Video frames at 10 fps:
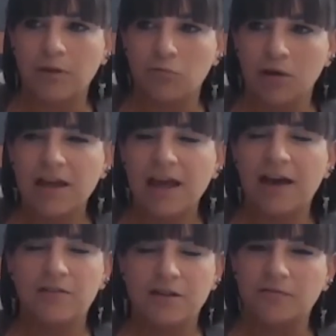really
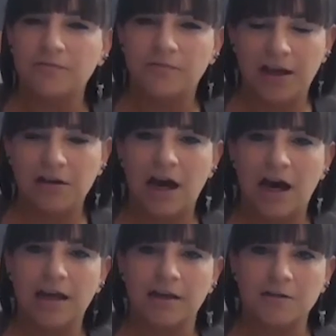have these very
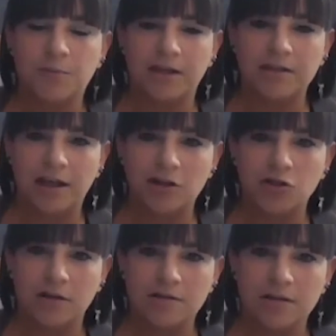high
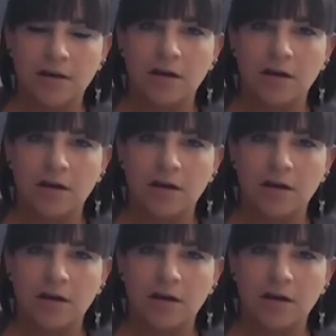expectations